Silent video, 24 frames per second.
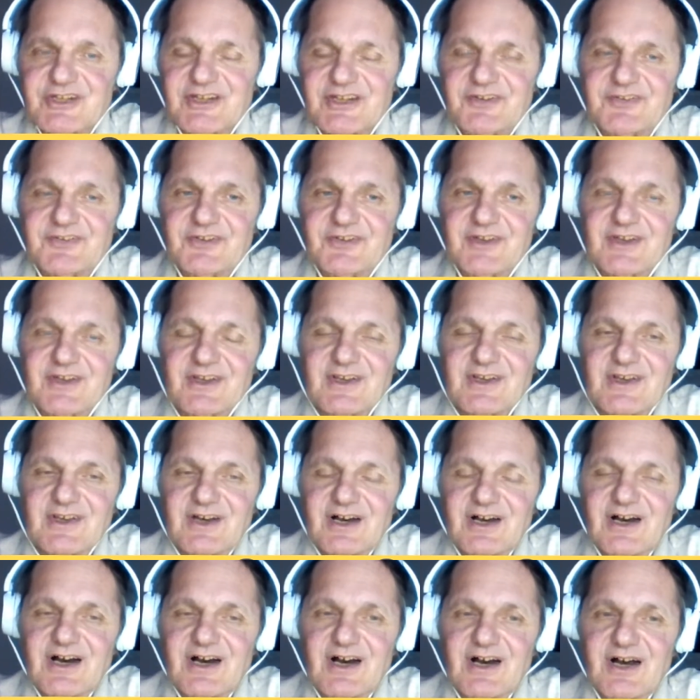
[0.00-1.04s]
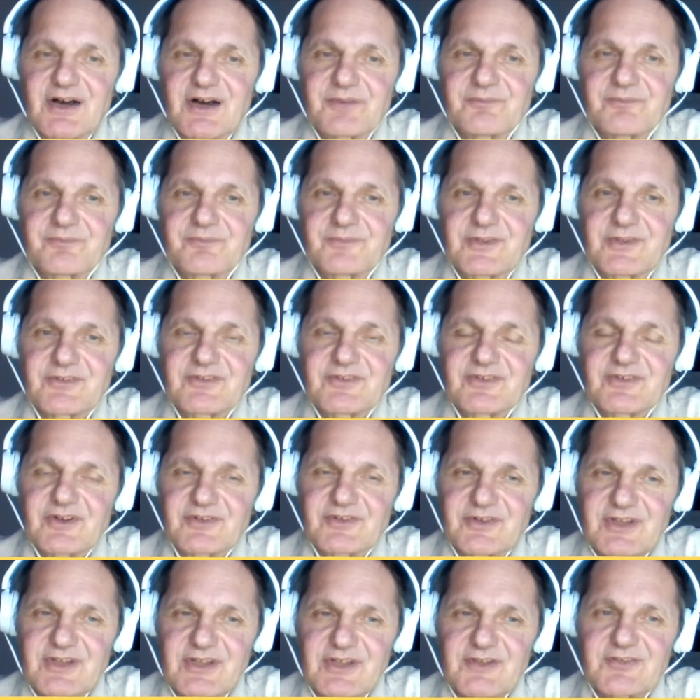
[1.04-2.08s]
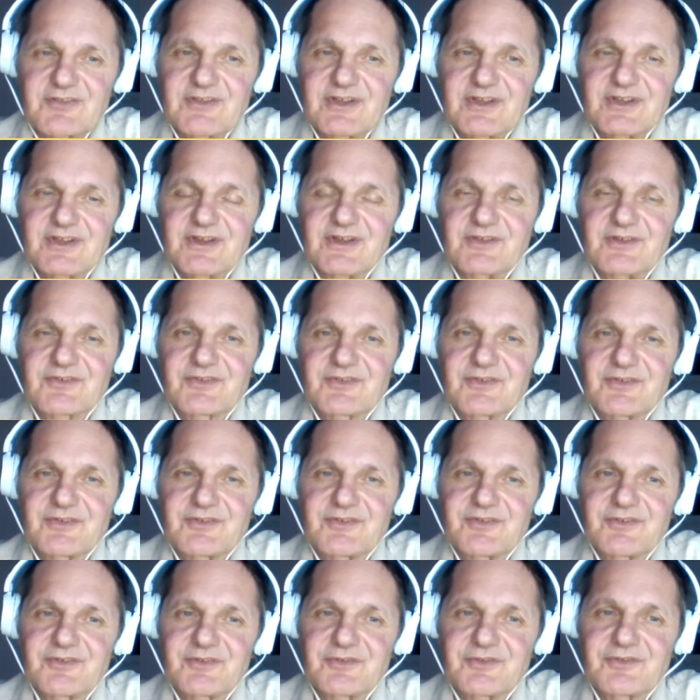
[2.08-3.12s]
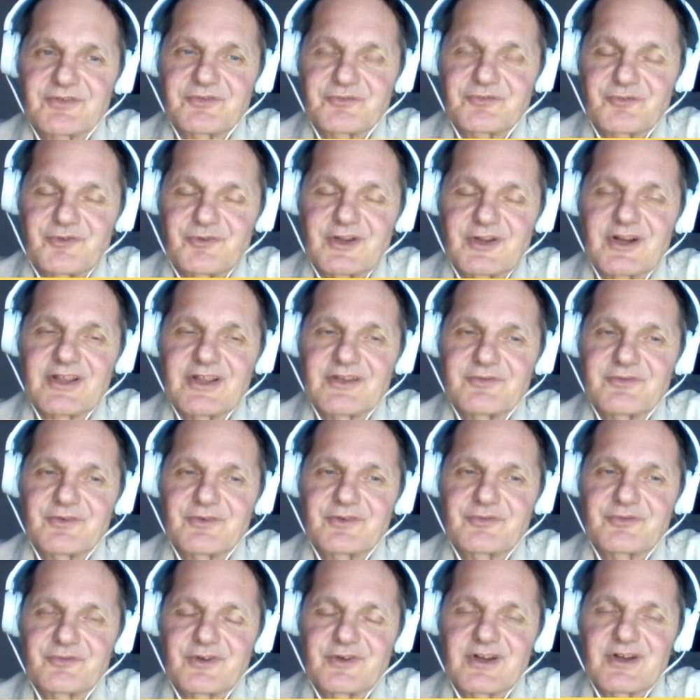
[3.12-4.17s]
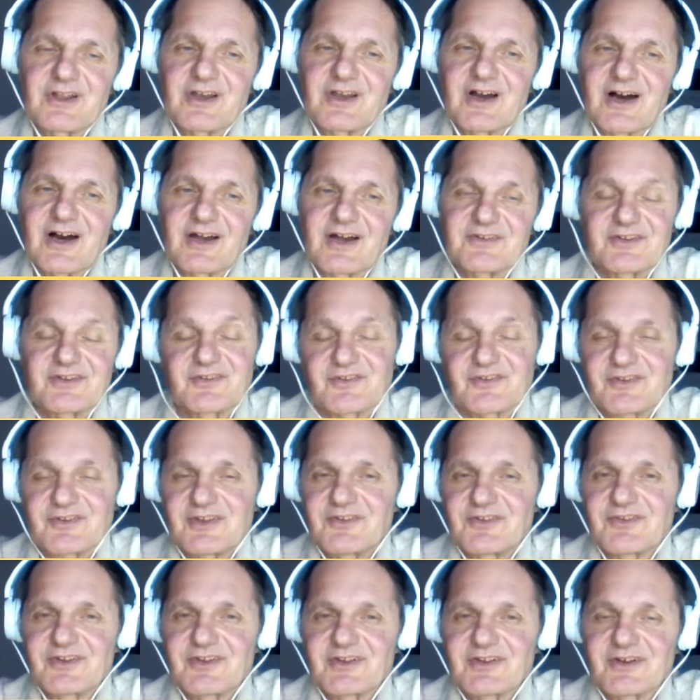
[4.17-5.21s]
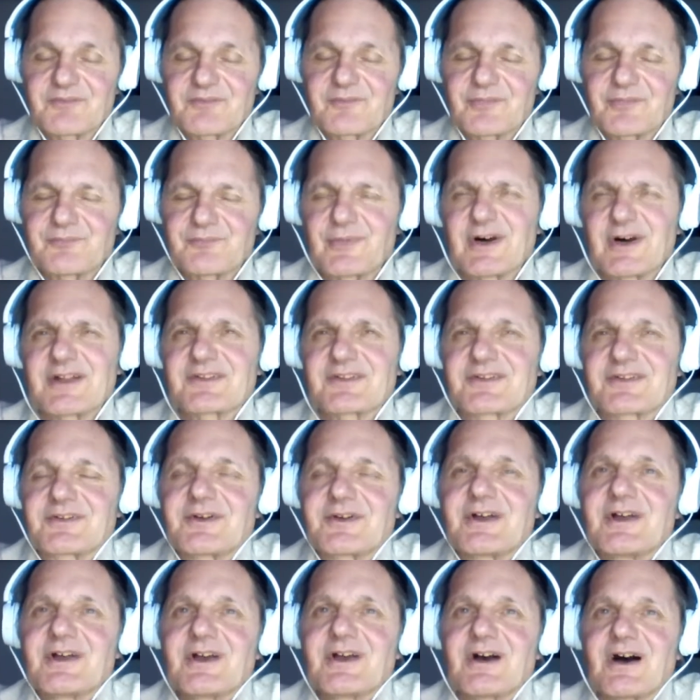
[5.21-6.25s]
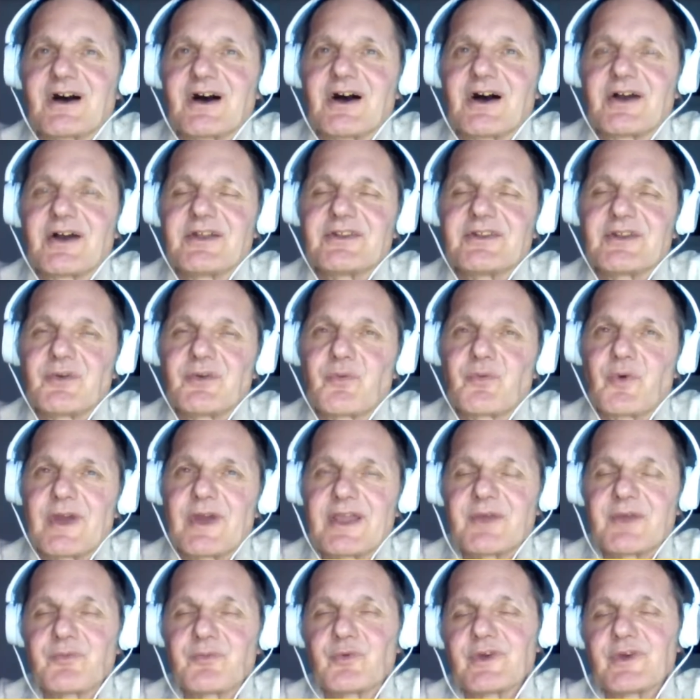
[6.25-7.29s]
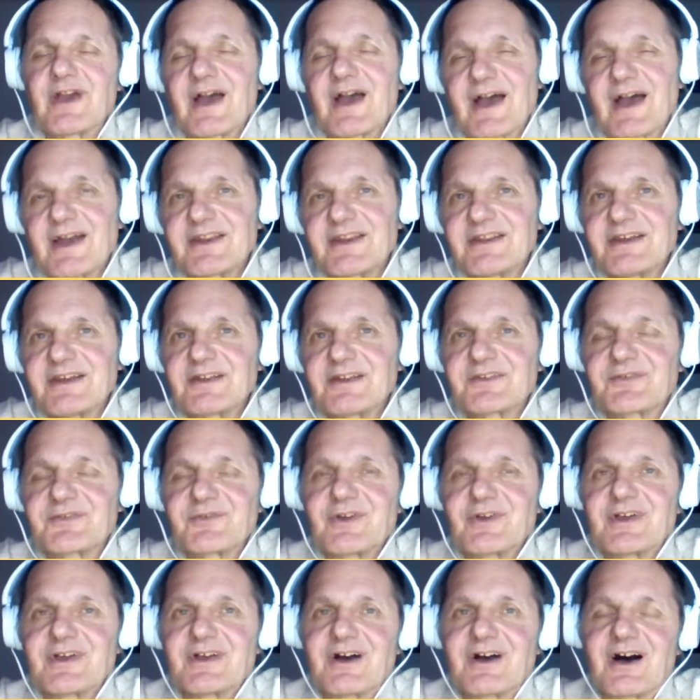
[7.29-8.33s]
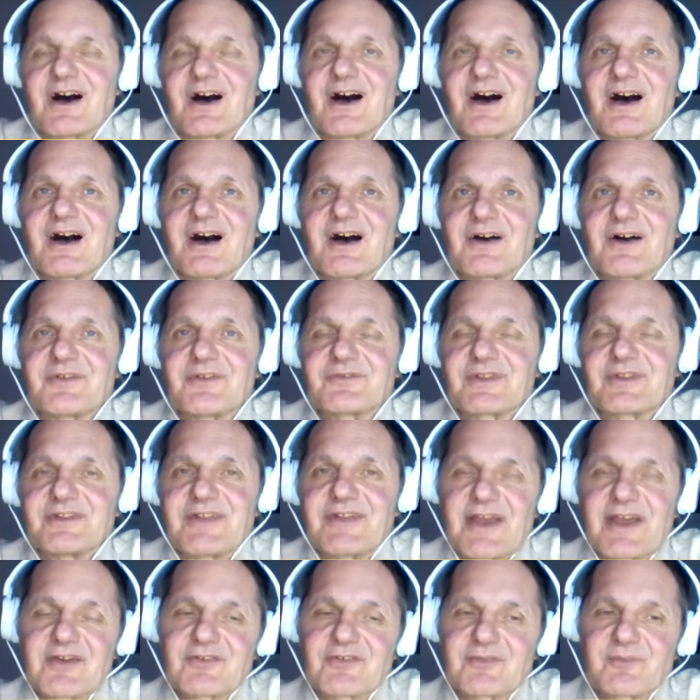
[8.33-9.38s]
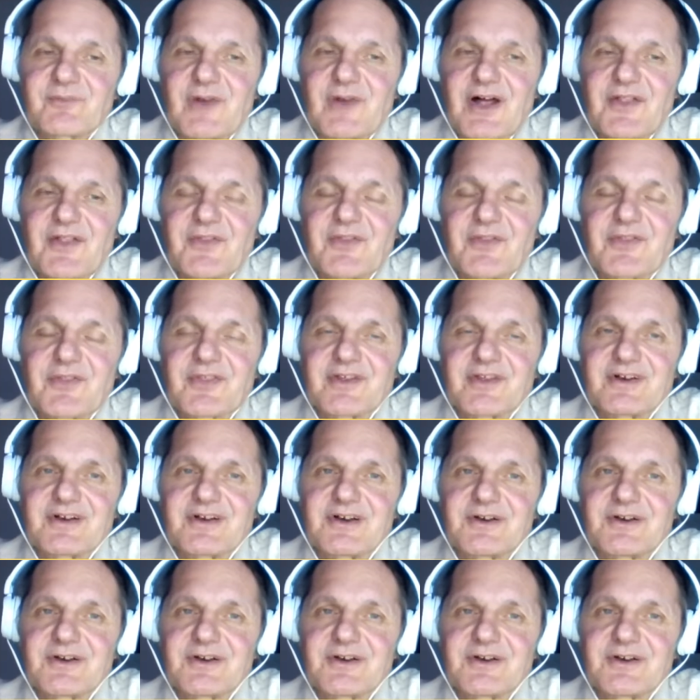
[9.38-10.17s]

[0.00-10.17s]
Yes, it's not easy. It's really hard. It's easier, but in the way we had it, the next month.